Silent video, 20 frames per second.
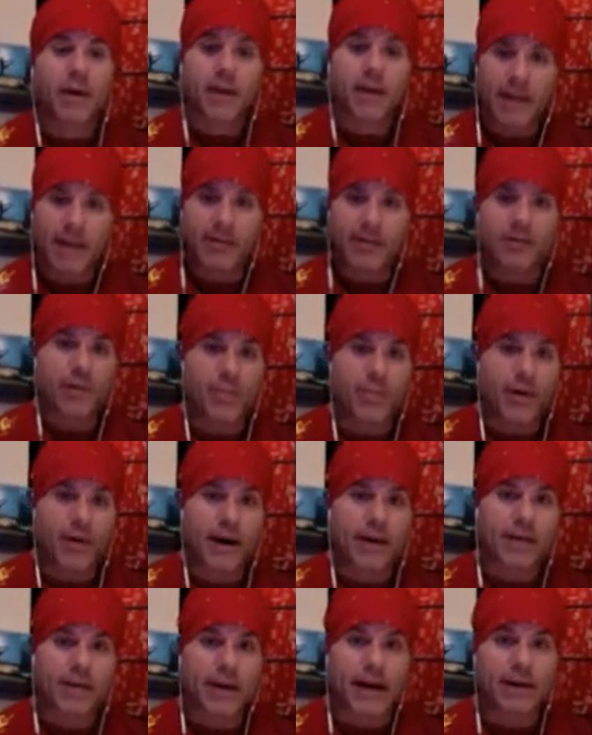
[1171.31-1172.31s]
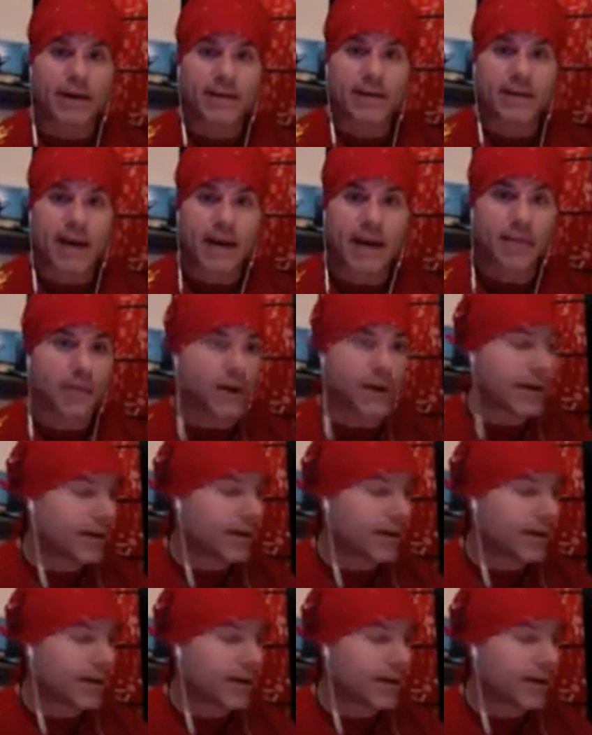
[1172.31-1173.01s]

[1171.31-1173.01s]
That was the Break It Down segment.